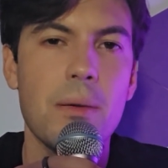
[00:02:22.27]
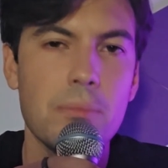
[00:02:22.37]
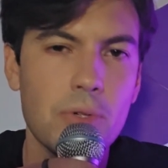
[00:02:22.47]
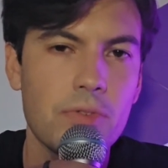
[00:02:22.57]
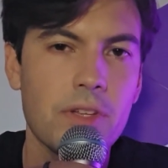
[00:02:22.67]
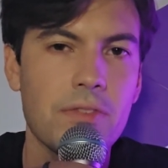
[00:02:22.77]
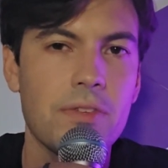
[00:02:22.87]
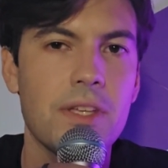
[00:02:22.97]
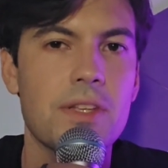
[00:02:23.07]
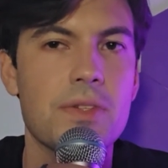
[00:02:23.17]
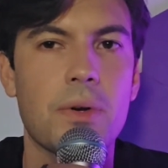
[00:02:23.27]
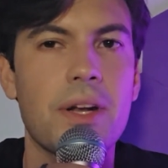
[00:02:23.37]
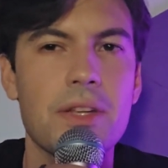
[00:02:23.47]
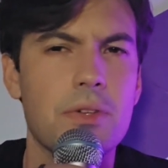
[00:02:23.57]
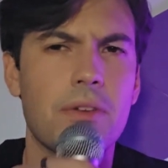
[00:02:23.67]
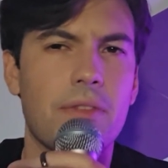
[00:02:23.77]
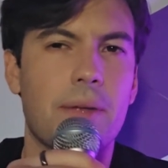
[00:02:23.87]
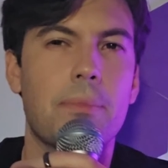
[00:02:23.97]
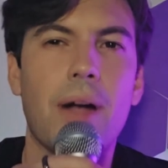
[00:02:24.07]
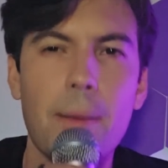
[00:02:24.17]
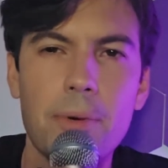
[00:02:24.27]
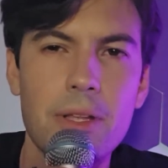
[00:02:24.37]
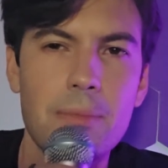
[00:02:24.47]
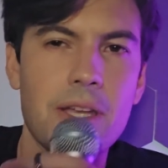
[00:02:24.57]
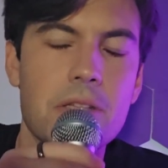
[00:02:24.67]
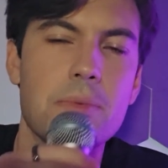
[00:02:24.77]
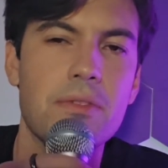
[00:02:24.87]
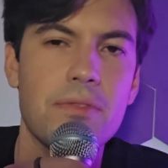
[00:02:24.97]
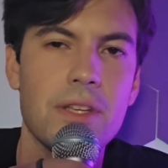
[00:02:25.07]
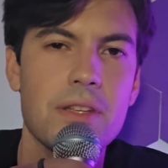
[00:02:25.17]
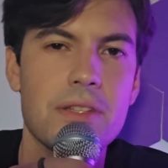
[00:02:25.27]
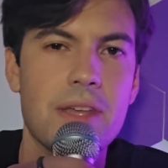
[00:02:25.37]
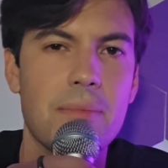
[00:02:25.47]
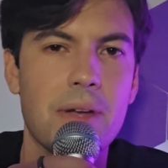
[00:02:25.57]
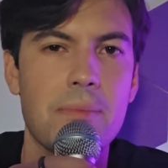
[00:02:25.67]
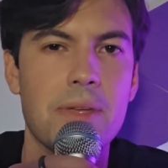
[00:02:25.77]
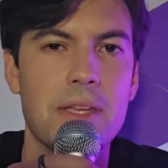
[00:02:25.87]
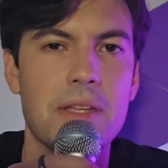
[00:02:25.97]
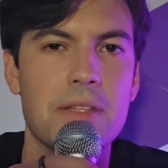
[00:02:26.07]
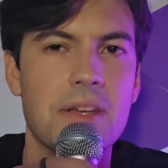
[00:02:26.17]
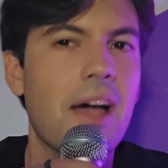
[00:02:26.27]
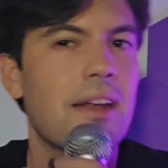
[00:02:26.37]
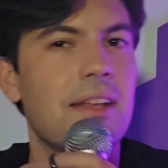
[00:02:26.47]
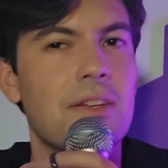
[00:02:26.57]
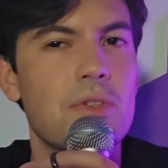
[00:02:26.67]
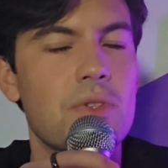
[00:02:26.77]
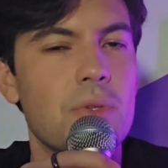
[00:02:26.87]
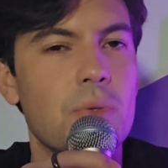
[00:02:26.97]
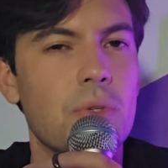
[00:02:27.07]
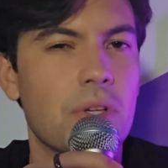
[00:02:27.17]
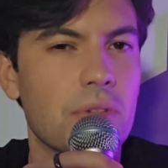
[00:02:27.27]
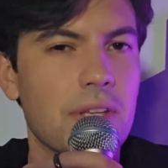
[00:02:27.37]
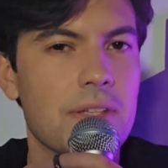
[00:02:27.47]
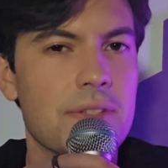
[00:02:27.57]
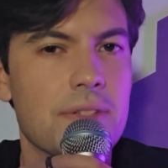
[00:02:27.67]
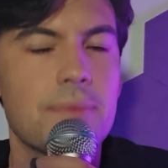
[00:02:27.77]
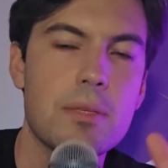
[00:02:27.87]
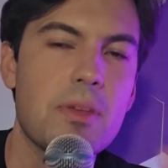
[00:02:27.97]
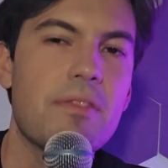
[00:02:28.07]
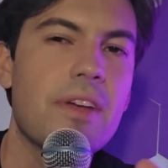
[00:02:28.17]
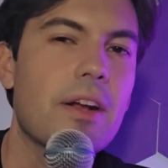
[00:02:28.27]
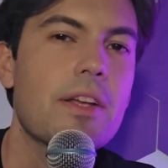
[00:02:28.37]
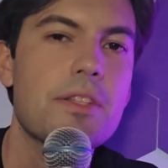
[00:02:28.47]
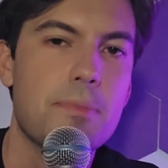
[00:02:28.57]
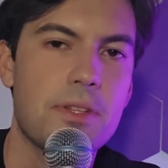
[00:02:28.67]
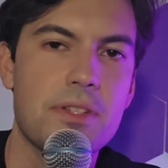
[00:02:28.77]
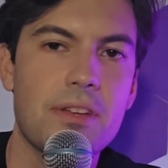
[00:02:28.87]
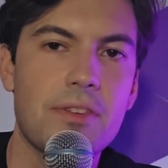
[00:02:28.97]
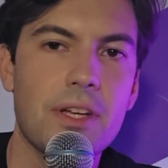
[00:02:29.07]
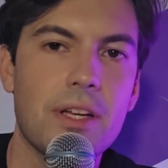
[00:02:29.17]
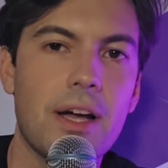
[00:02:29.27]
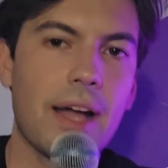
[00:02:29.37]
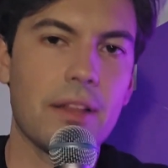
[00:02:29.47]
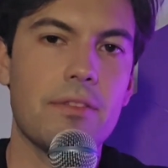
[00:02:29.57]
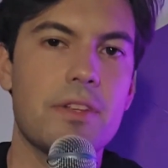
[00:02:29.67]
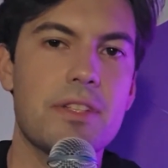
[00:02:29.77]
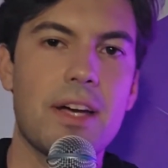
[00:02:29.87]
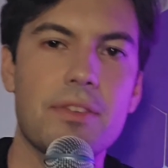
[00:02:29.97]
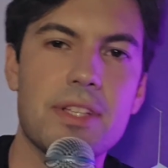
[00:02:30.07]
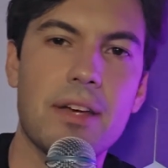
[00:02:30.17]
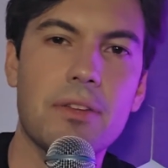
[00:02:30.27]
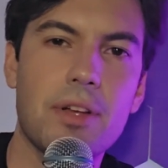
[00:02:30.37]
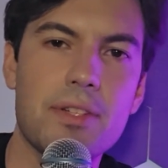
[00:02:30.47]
moving fees, or any sort of like property management fees that might be tied into your lease. To be very specific, I live in downtown Los